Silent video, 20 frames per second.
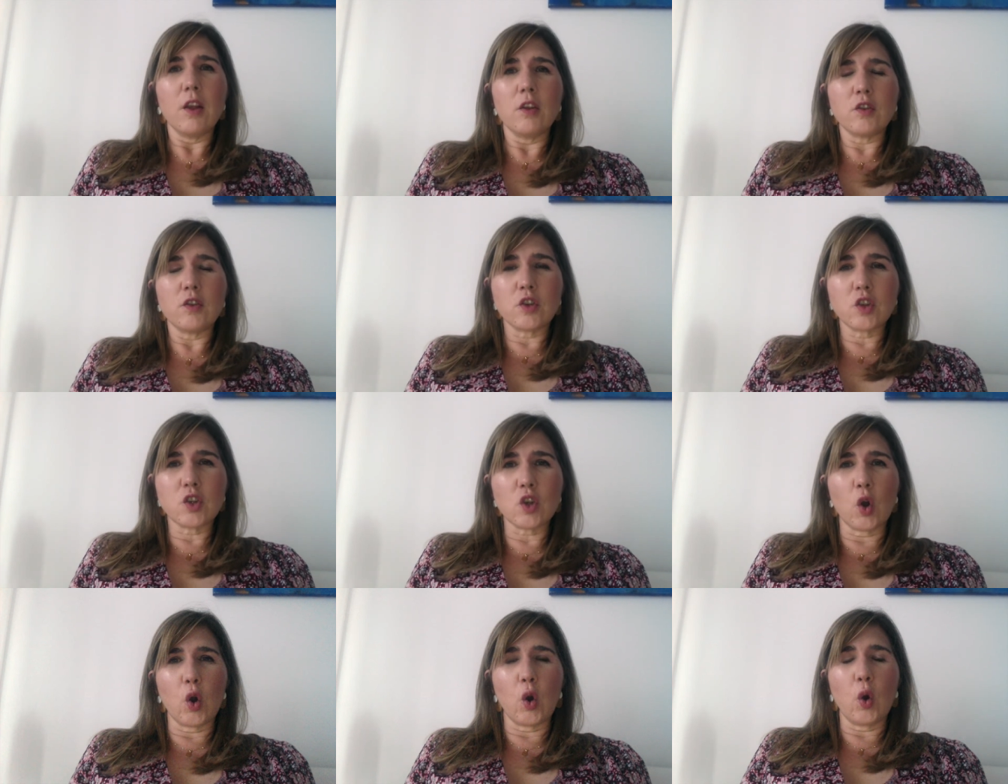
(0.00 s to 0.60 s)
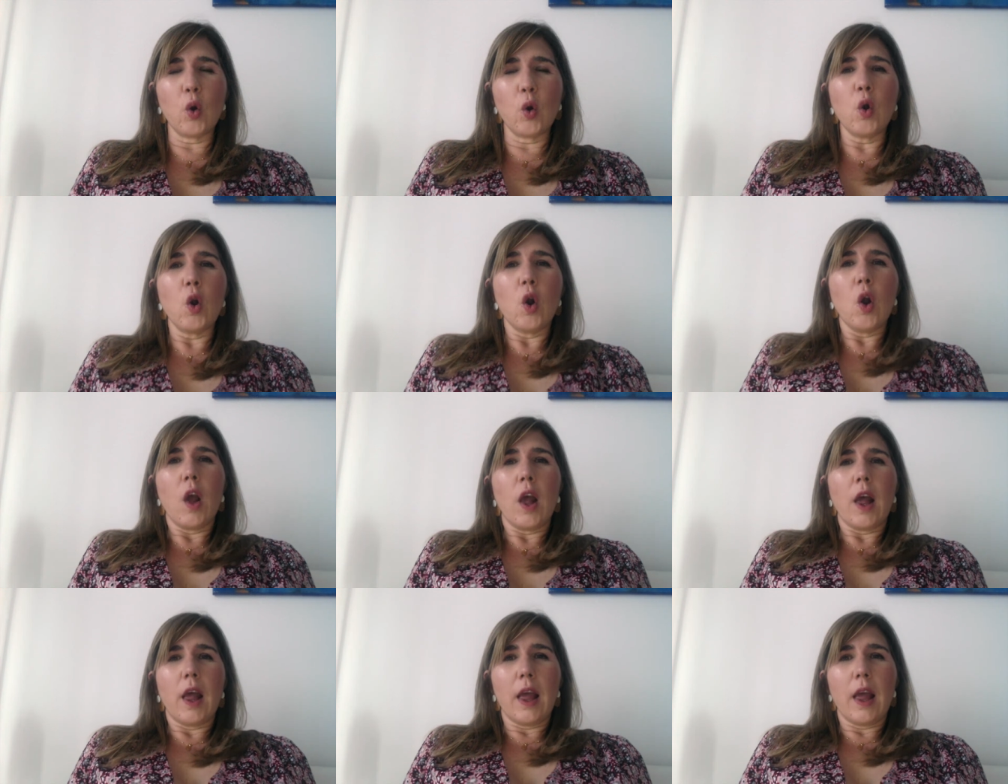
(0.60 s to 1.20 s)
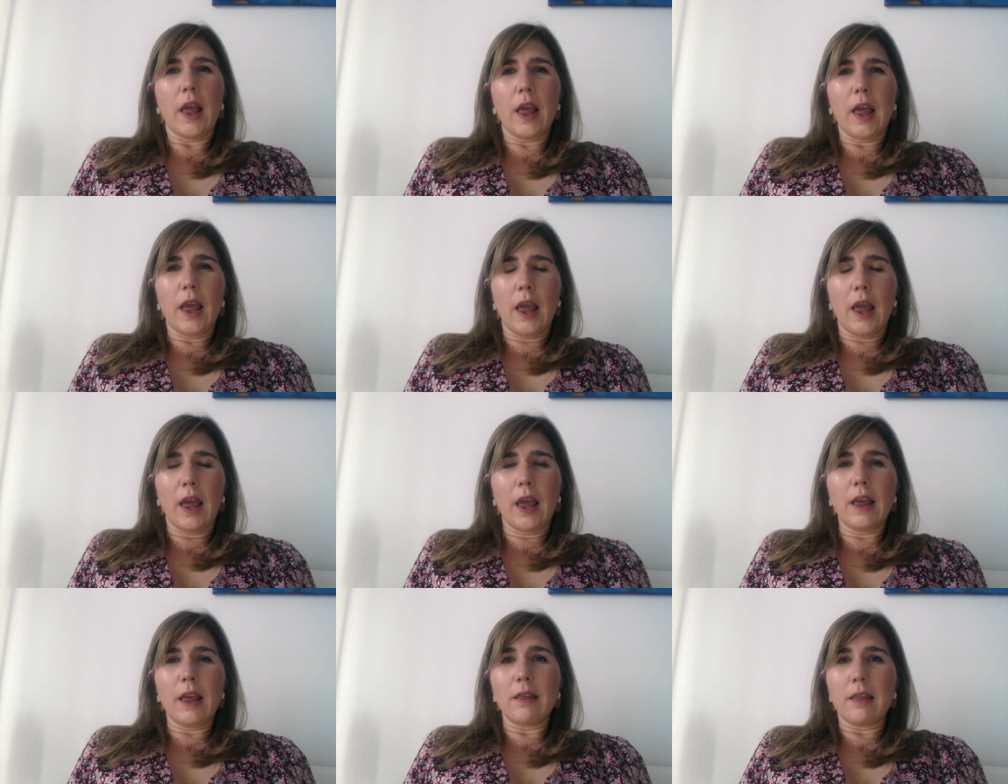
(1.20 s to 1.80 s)
So
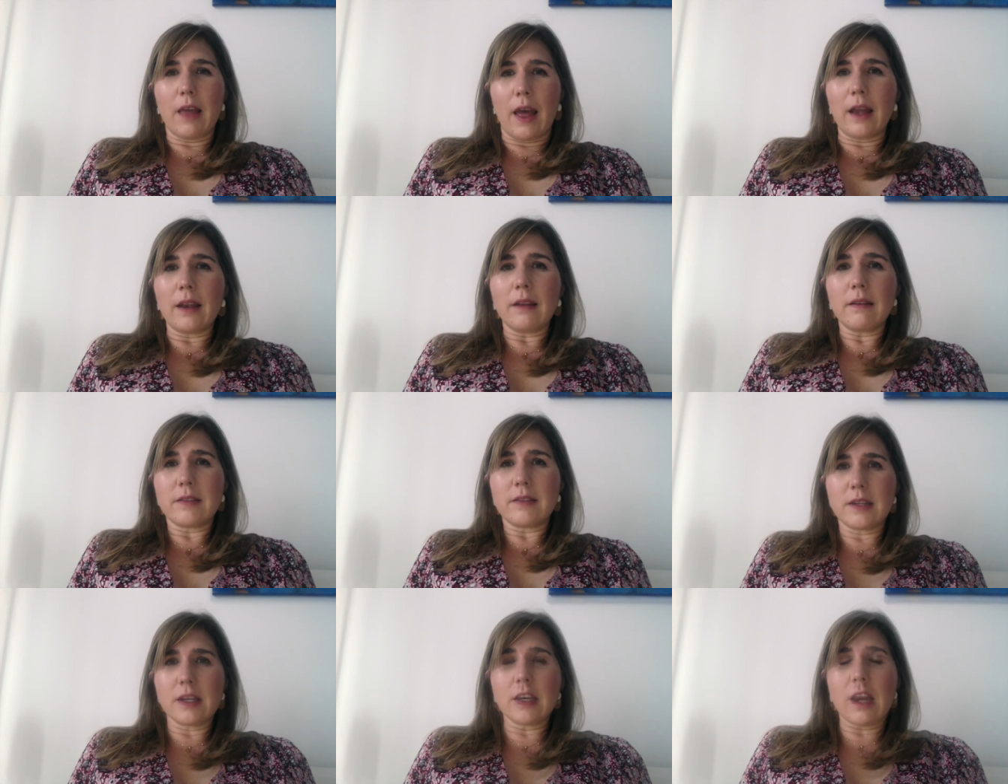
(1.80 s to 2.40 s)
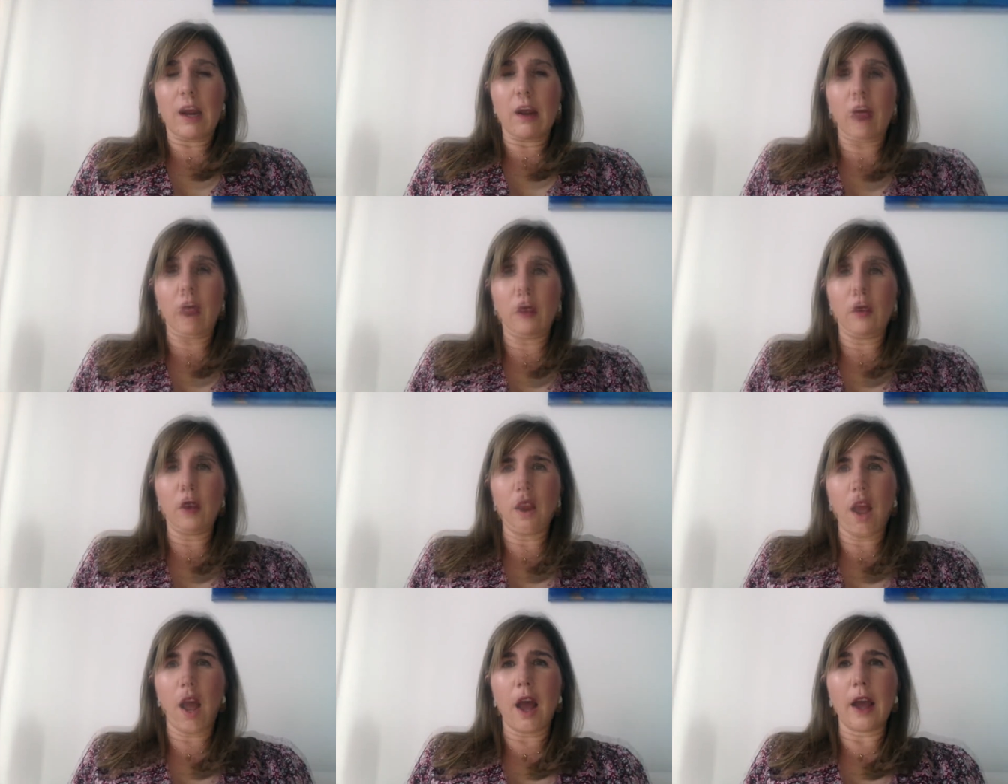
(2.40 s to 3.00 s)
in that scenario,